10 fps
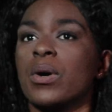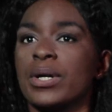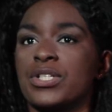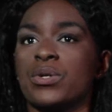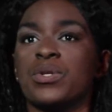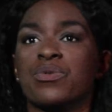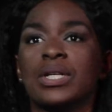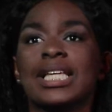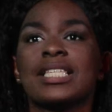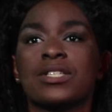going to was
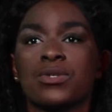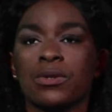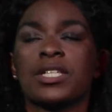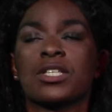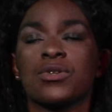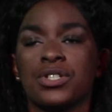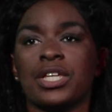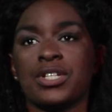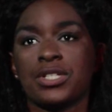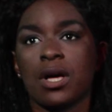really the solution
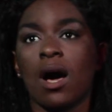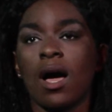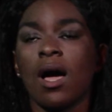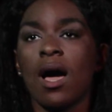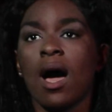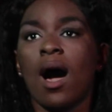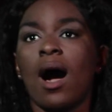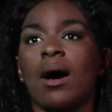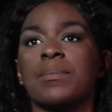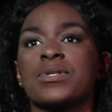that she saw.
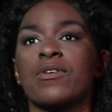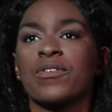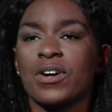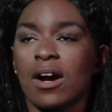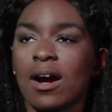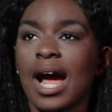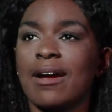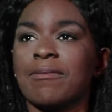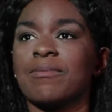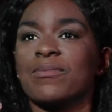So for her,
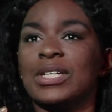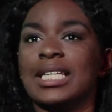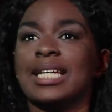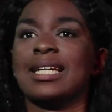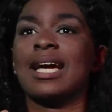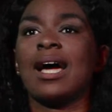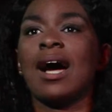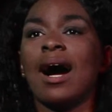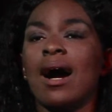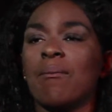I really
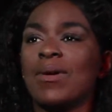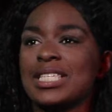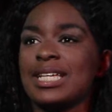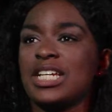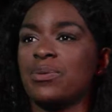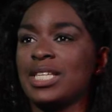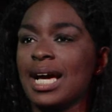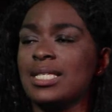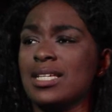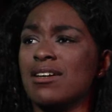resonated with the
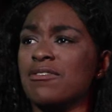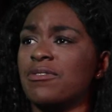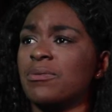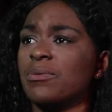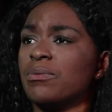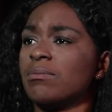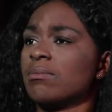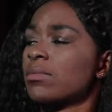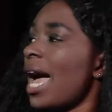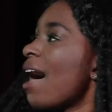idea of
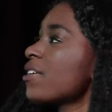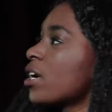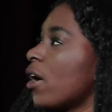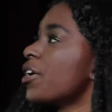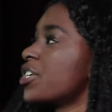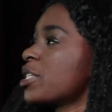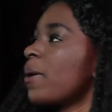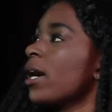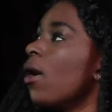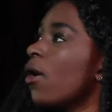having courage
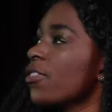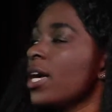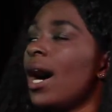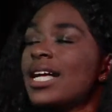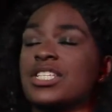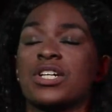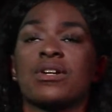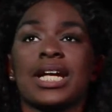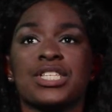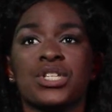despite all the odds that are
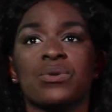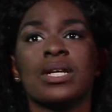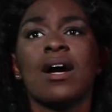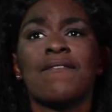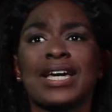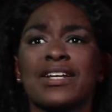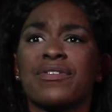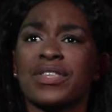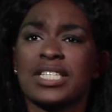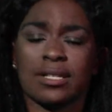against you and fighting
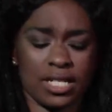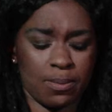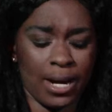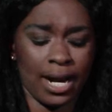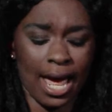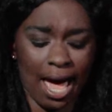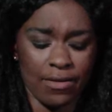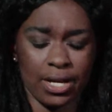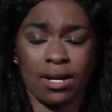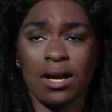for this despite not
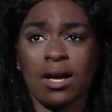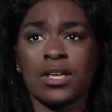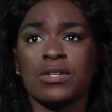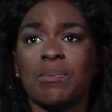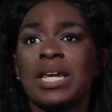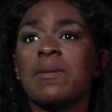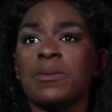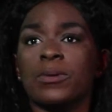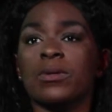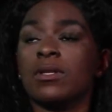having many
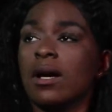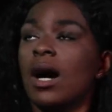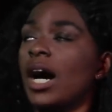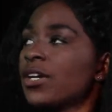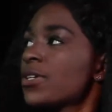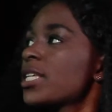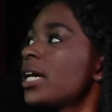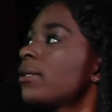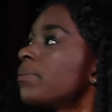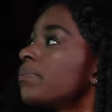people on your side.